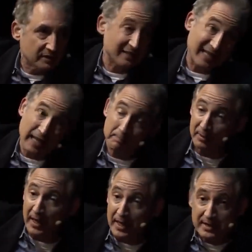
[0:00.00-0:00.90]
to take
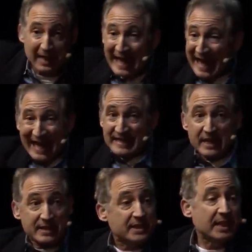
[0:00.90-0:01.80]
place, it
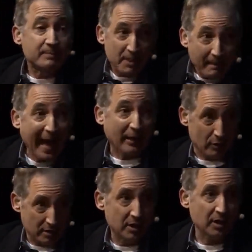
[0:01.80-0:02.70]
doesn't seem to
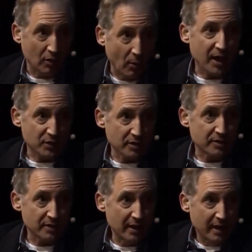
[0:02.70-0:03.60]
matter to the
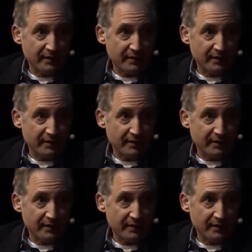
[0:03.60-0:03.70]
equations.